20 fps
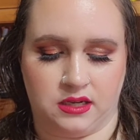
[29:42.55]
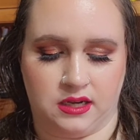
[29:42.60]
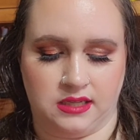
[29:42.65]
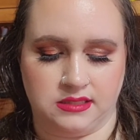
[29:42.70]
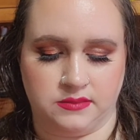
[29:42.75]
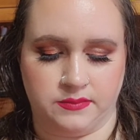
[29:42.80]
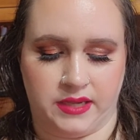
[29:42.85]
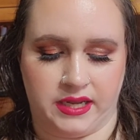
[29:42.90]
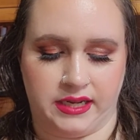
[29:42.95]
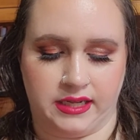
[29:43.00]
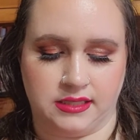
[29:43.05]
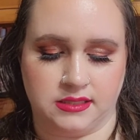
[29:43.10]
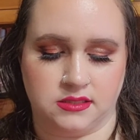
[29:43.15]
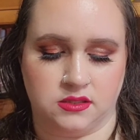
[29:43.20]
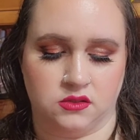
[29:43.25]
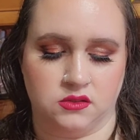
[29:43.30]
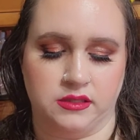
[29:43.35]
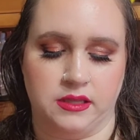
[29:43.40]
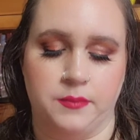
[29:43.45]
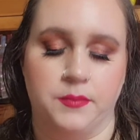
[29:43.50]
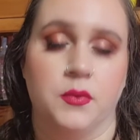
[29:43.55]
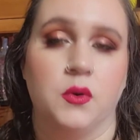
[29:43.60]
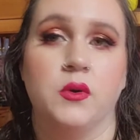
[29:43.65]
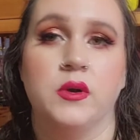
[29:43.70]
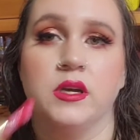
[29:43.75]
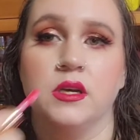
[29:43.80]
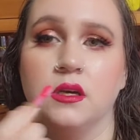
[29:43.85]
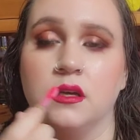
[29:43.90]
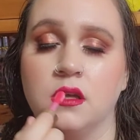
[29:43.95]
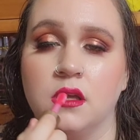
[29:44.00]
Cosmetics, their lip
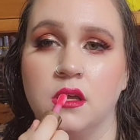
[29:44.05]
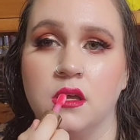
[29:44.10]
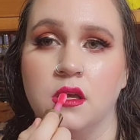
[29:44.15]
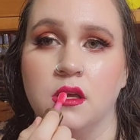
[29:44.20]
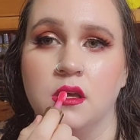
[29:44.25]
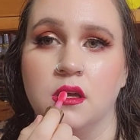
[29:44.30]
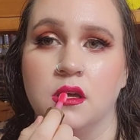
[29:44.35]
oil.